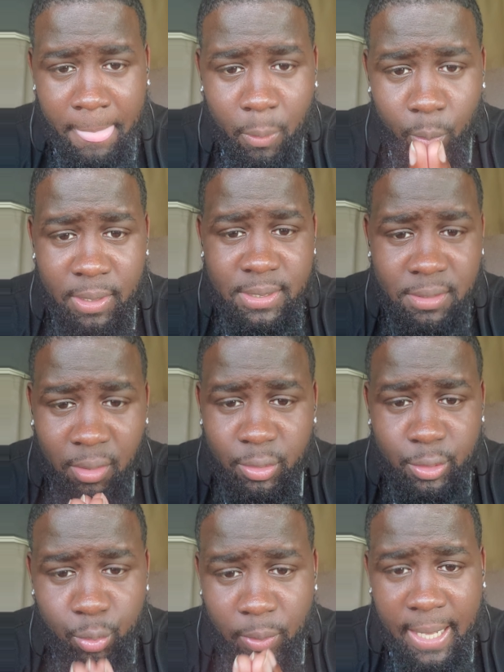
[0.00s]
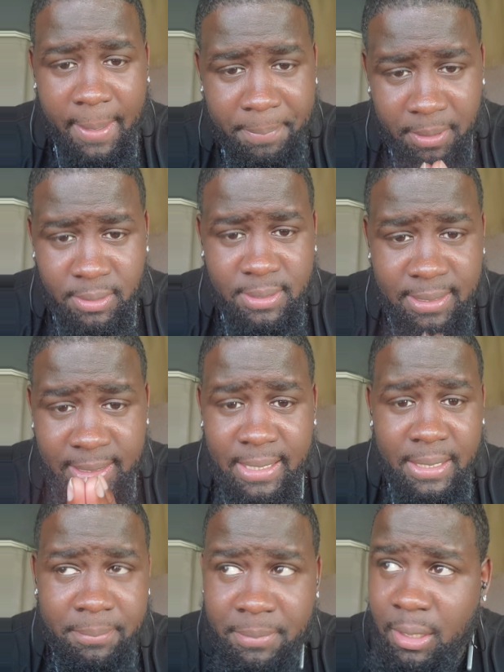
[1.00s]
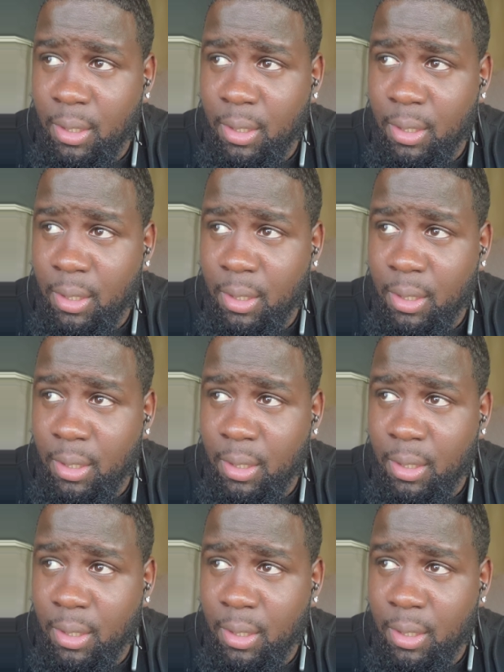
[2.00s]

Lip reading: what's going to happen to them